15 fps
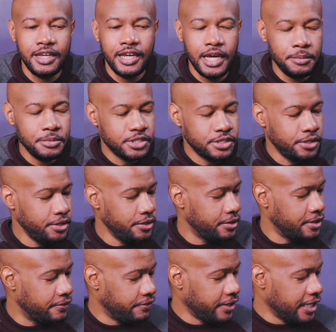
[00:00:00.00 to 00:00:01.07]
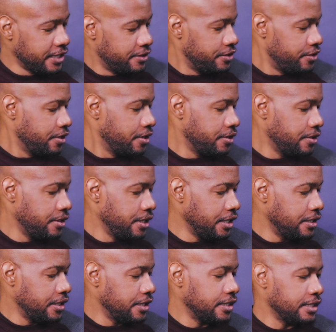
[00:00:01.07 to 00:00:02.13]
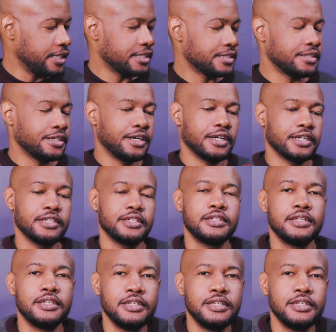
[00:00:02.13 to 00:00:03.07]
I'm gonna show you a device that you're gonna need to get that started.